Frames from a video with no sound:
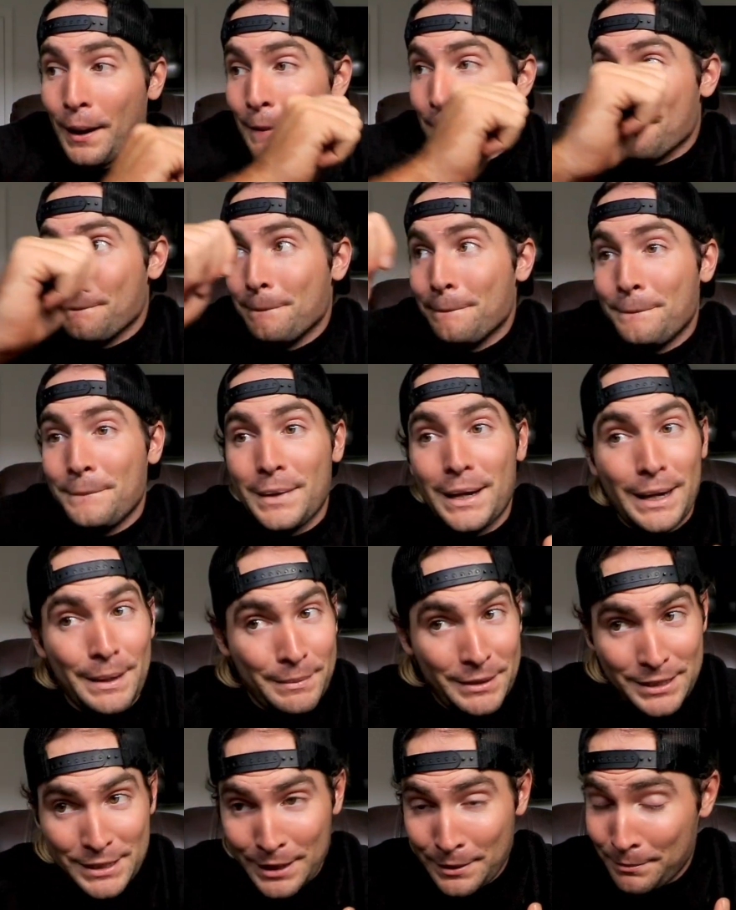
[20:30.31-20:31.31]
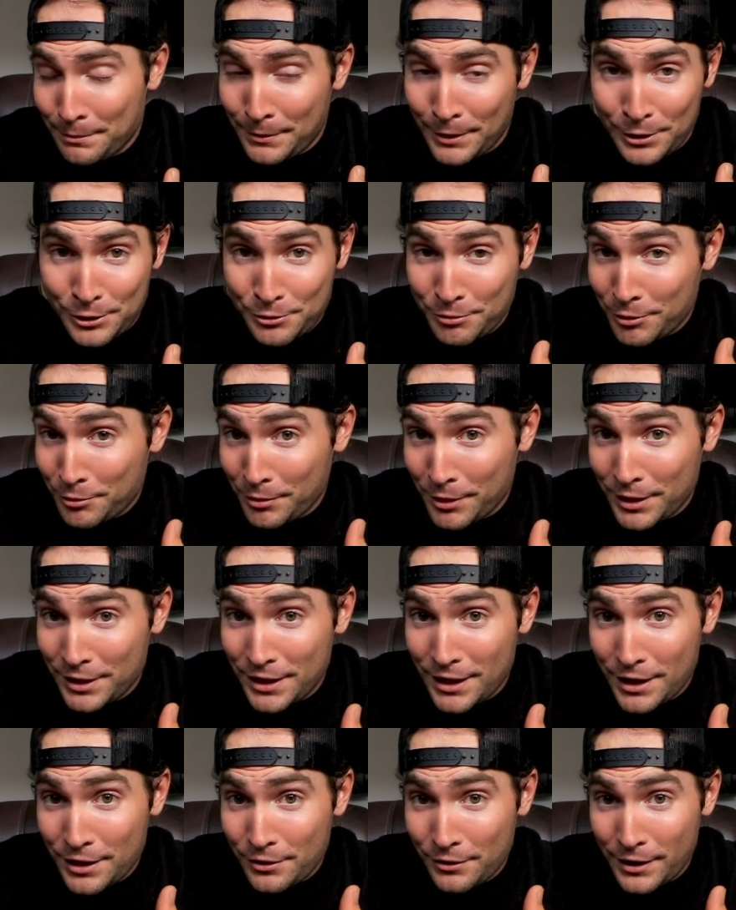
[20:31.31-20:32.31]
maybe something else with one of
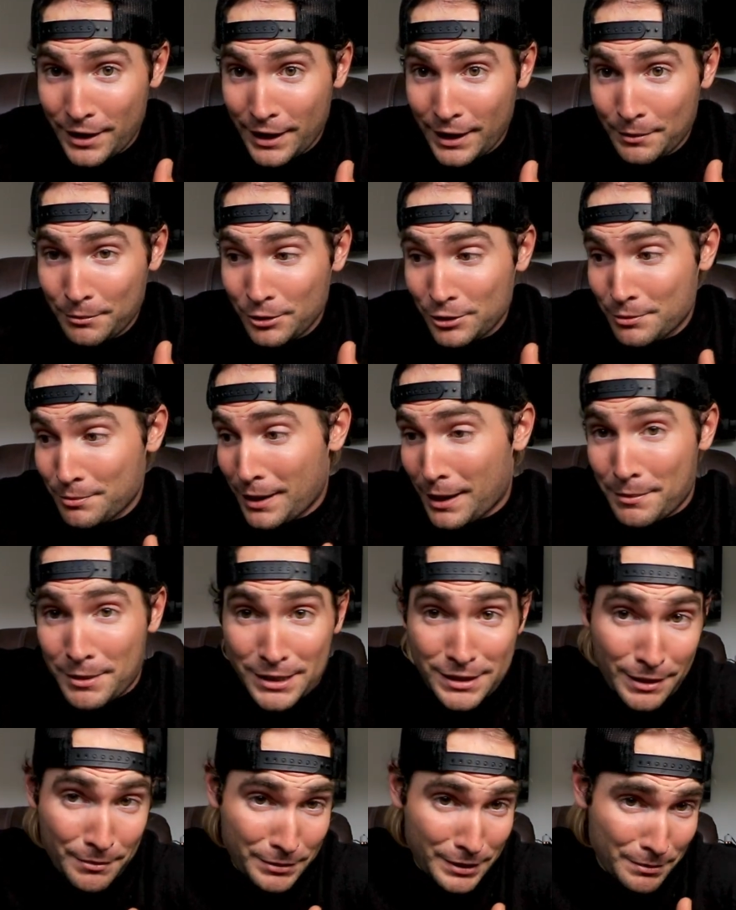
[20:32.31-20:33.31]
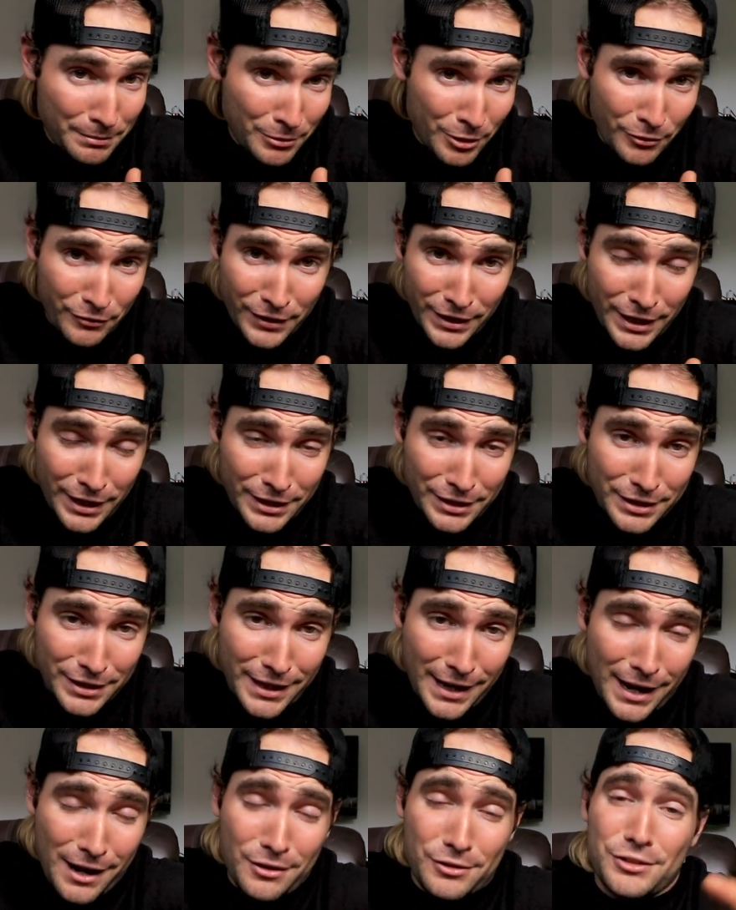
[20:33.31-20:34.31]
the other animals, maybe something moving into
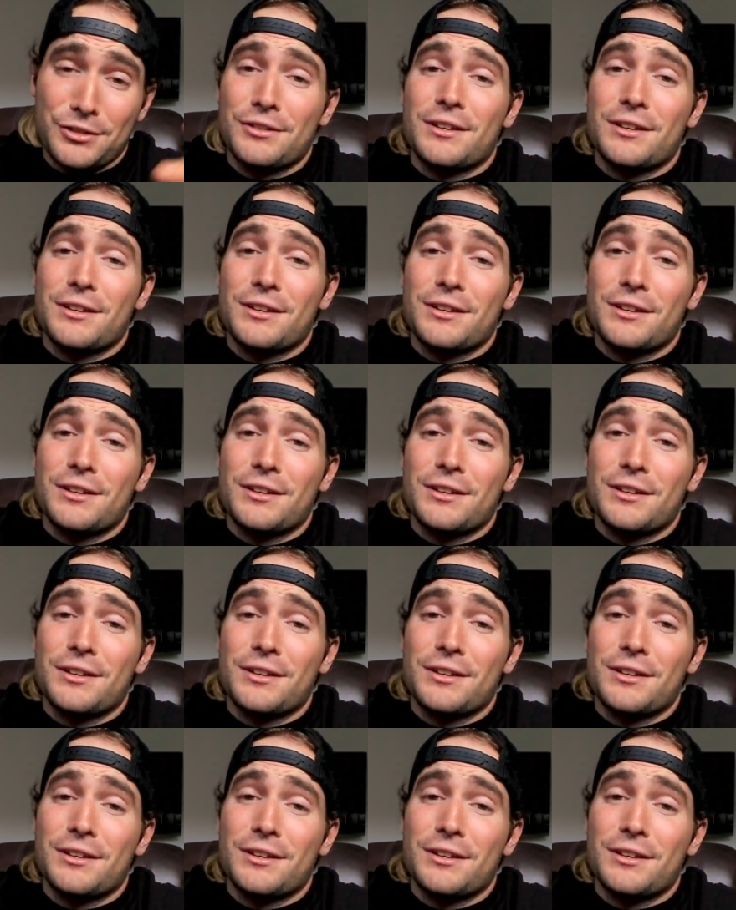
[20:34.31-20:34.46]
the house.